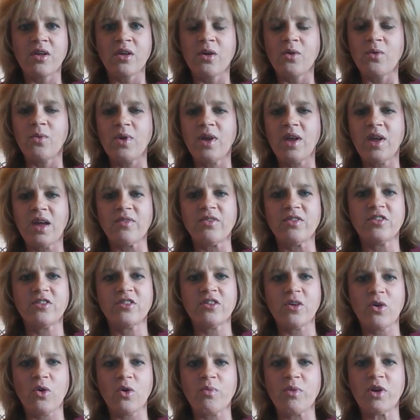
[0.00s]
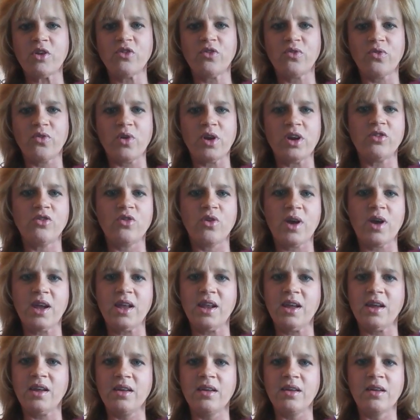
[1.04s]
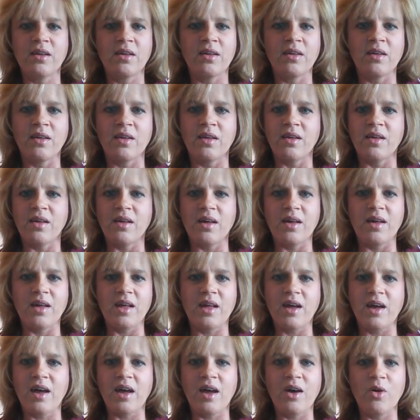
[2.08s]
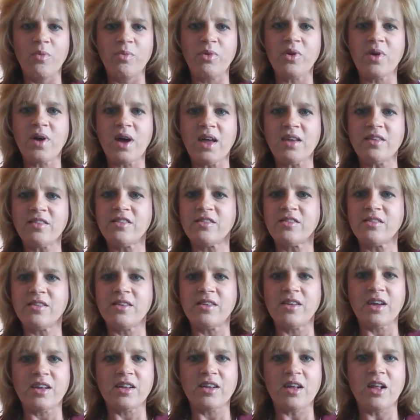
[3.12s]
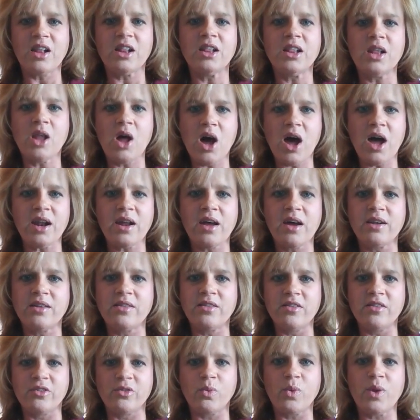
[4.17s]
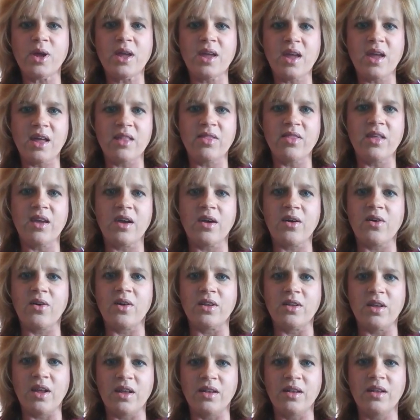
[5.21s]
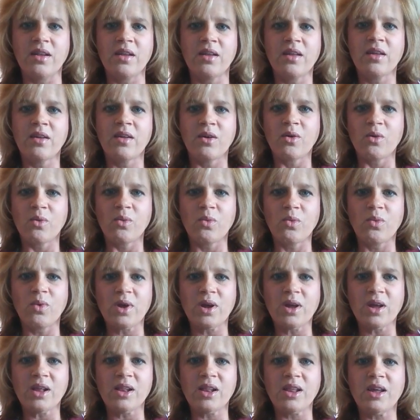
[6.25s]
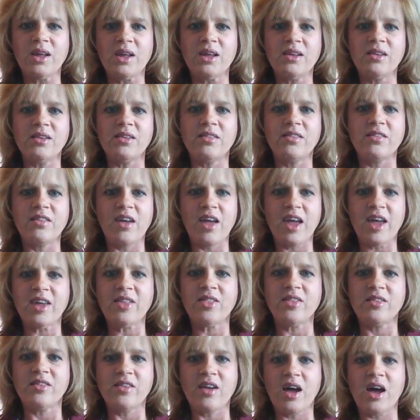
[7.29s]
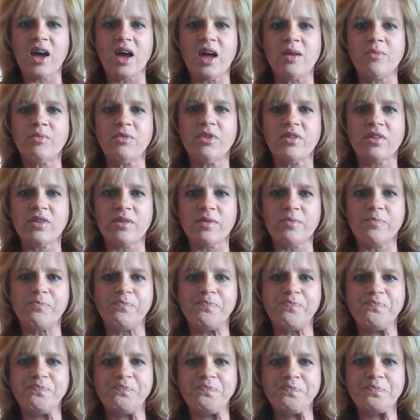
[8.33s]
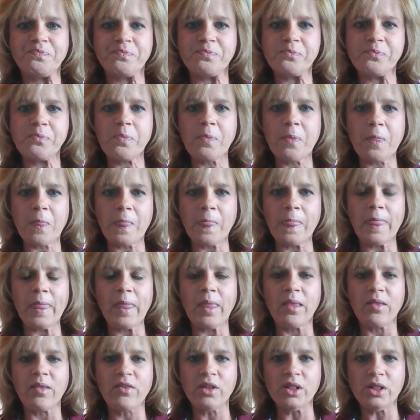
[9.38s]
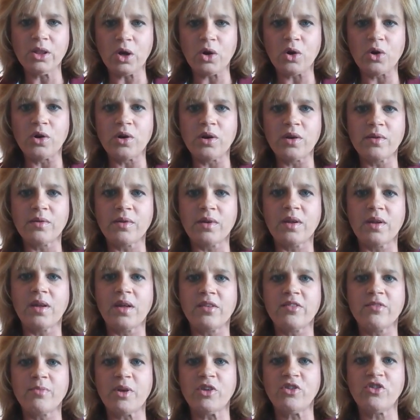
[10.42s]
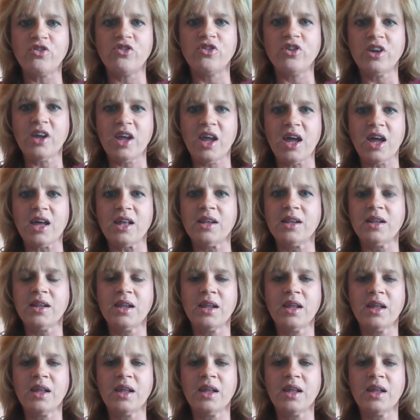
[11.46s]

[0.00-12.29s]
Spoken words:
We have so much free training. I hope you guys get a lot out of this weekend there and really take the time to learn as much as you can